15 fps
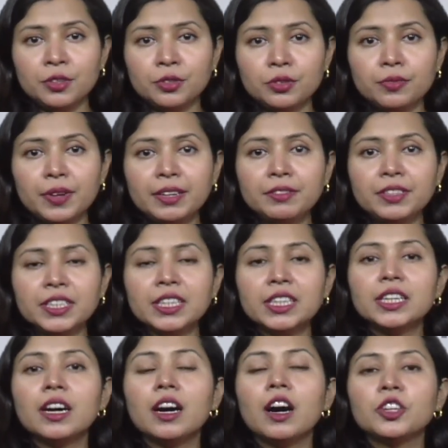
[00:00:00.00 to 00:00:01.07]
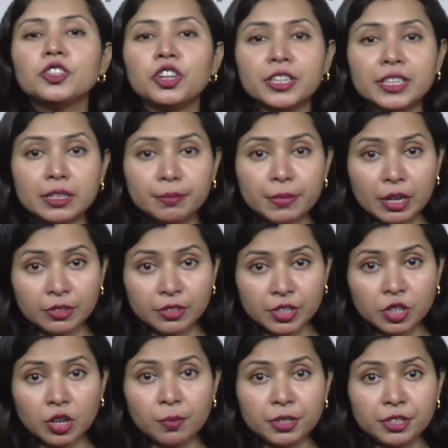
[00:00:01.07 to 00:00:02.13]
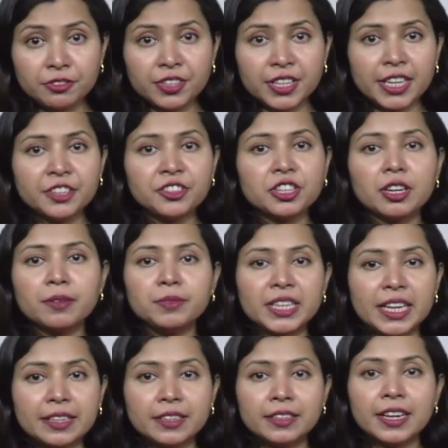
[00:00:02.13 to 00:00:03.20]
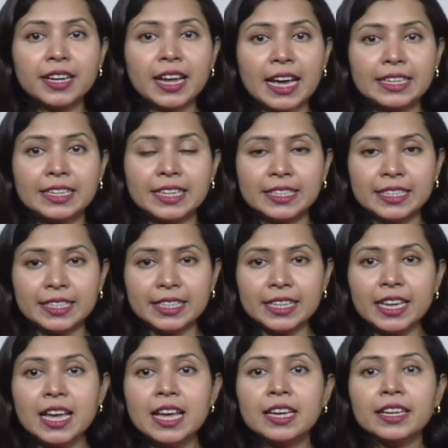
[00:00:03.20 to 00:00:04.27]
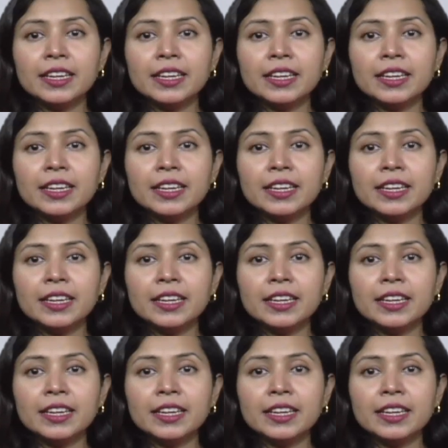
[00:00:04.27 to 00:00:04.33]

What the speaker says: So when we are talking about commodification of gender and identity